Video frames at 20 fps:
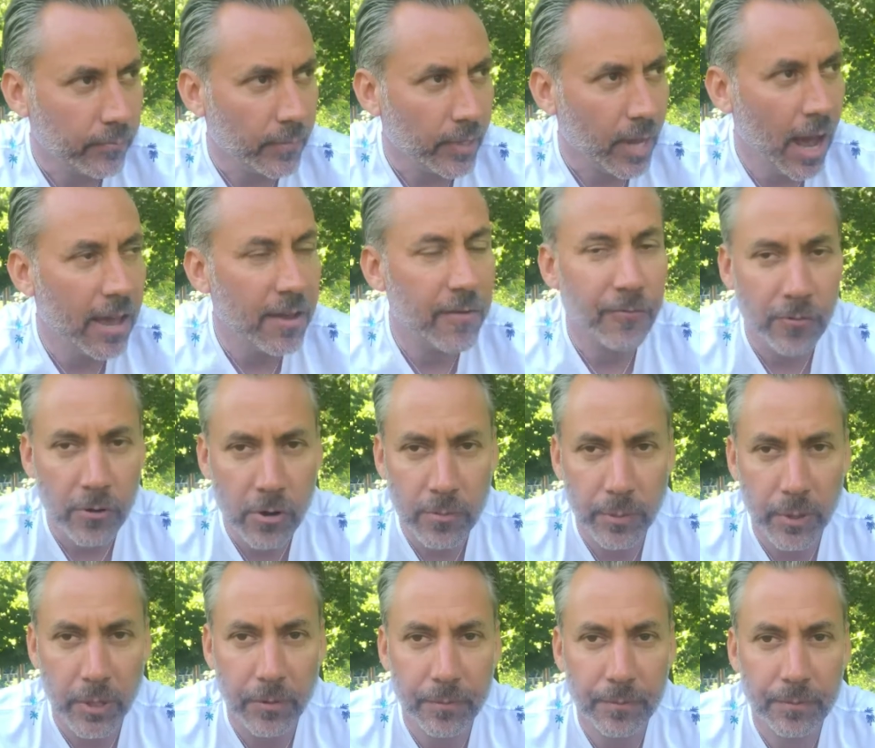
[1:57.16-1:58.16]
I affirm
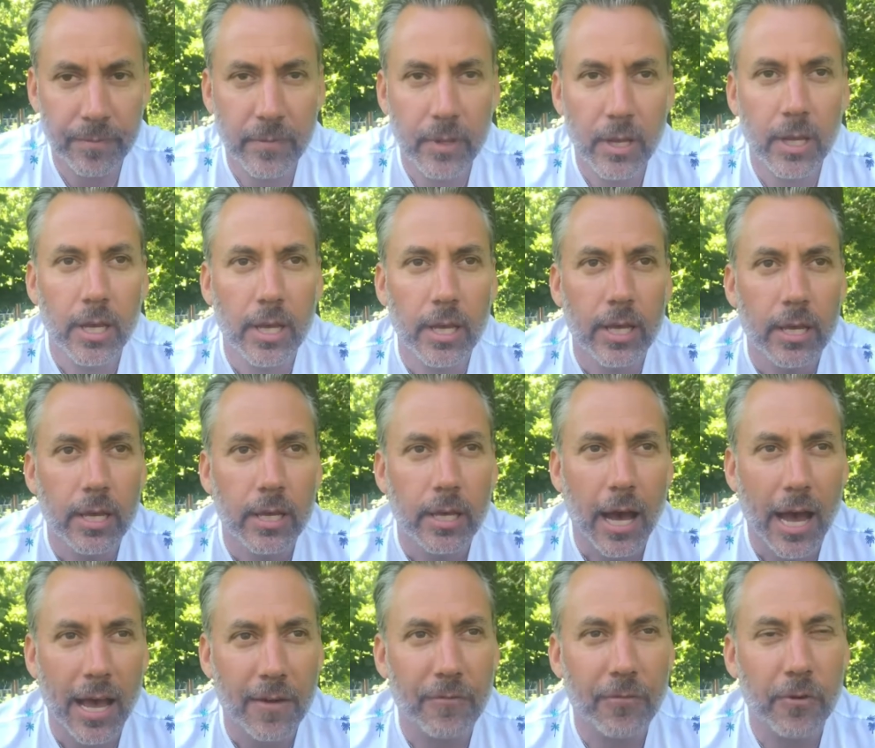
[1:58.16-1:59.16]
you.
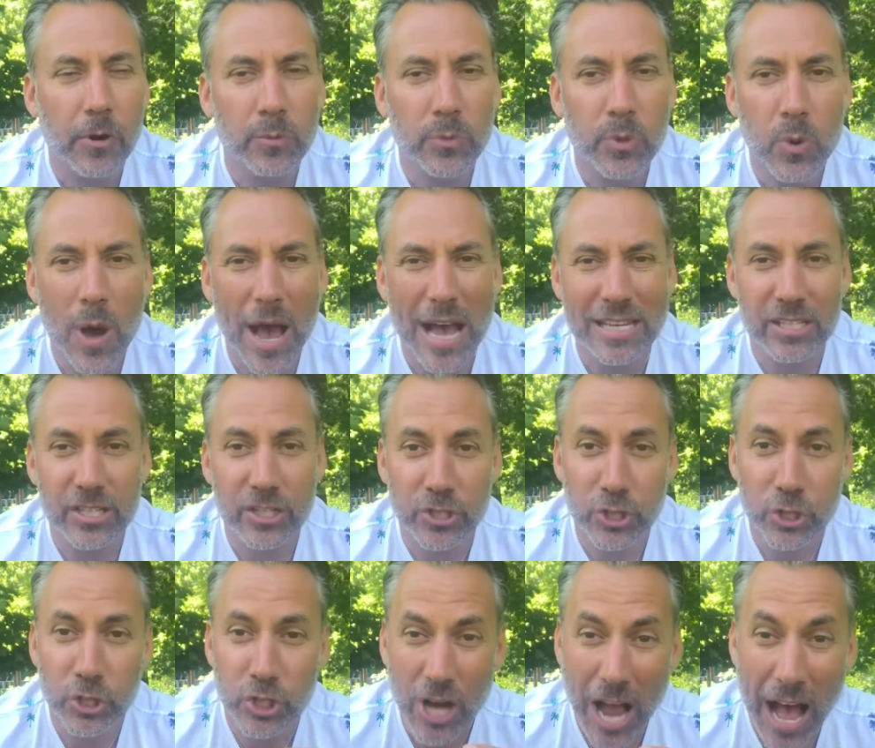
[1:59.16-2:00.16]
I affirm you as a
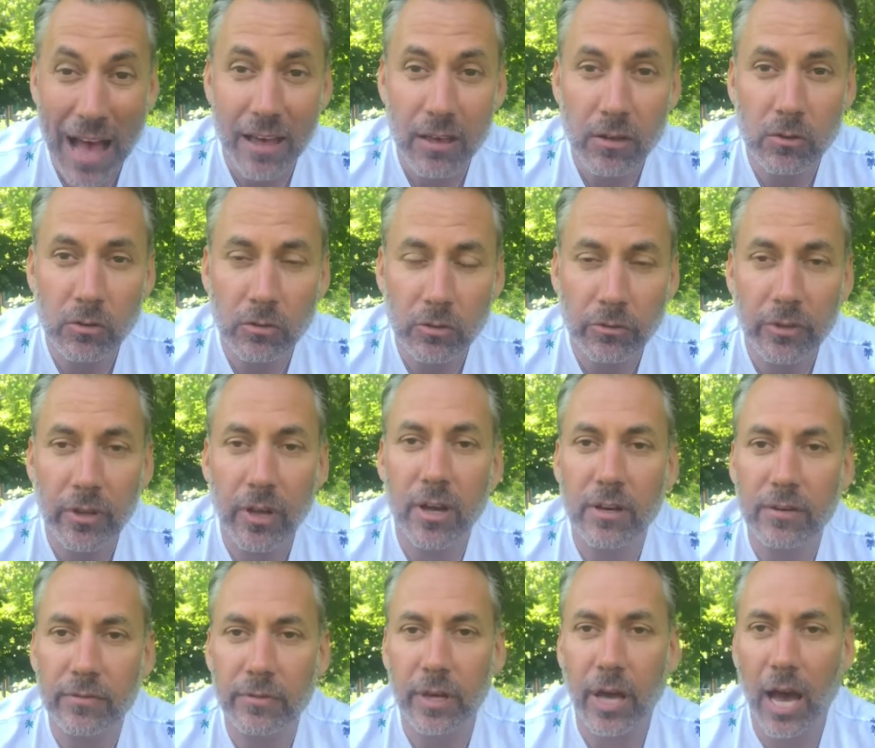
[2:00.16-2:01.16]
child
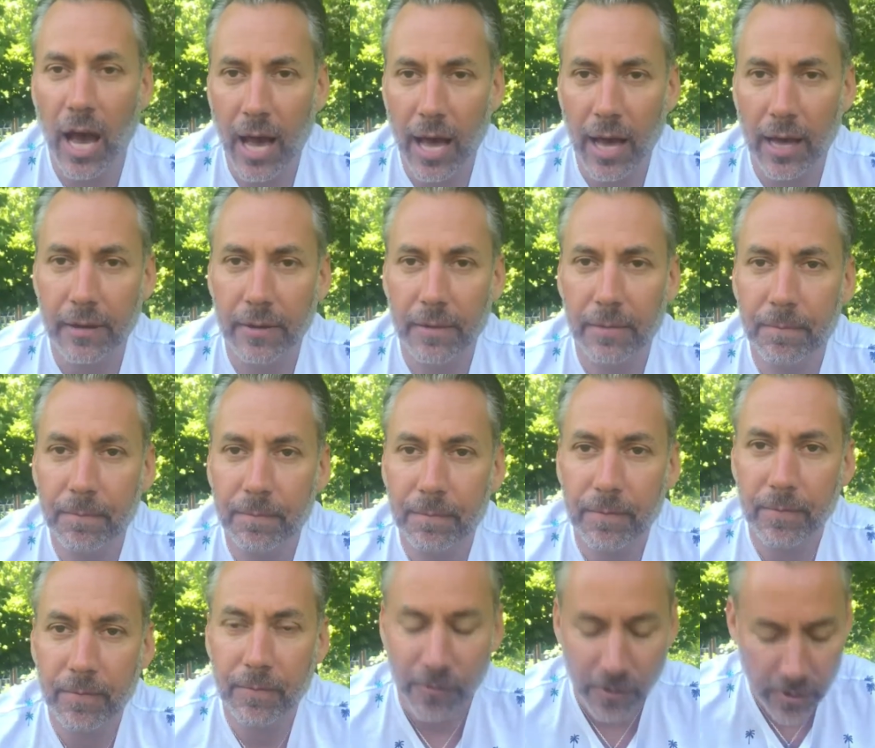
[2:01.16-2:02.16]
of God,
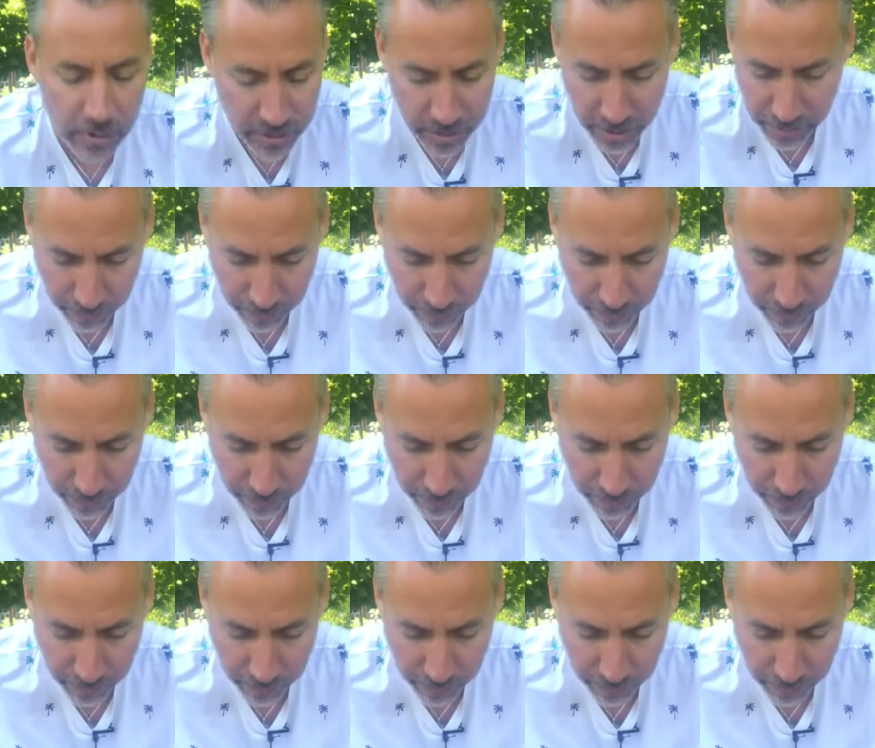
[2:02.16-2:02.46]
first and